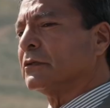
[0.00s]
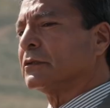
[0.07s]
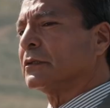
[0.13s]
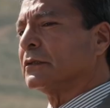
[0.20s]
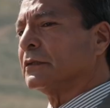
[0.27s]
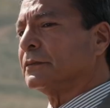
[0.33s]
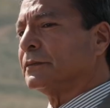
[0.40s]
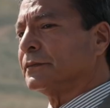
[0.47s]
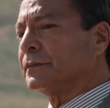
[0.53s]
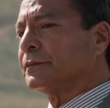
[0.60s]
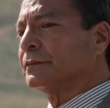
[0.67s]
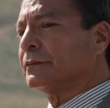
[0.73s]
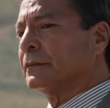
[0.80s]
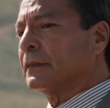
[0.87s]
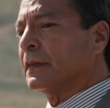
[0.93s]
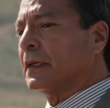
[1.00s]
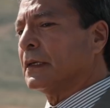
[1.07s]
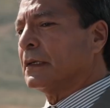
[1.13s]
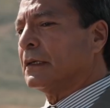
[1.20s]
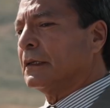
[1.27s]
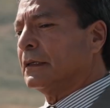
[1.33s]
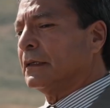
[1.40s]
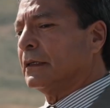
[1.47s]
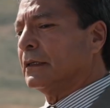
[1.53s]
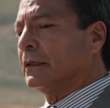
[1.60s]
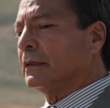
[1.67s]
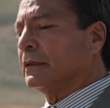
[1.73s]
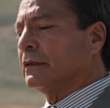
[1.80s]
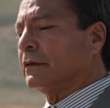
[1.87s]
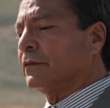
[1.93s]
Thomas and Monica?
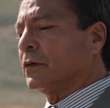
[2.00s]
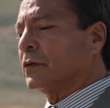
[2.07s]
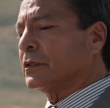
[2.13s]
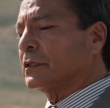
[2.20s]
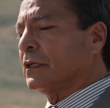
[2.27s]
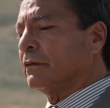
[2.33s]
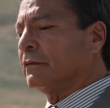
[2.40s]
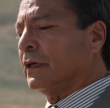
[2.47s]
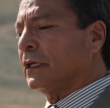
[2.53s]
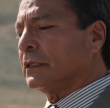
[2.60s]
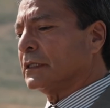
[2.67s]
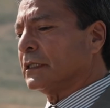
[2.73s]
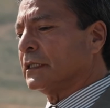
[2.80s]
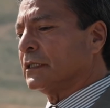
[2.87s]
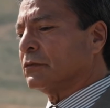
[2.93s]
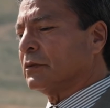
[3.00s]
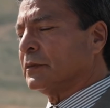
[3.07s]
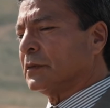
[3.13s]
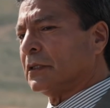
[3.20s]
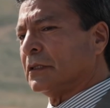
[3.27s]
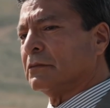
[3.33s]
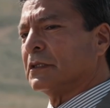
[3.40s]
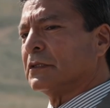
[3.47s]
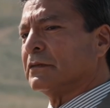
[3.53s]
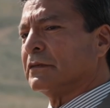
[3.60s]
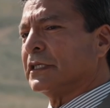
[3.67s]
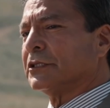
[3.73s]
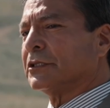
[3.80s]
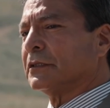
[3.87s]
Let us know what you think in the comments below and don't forget to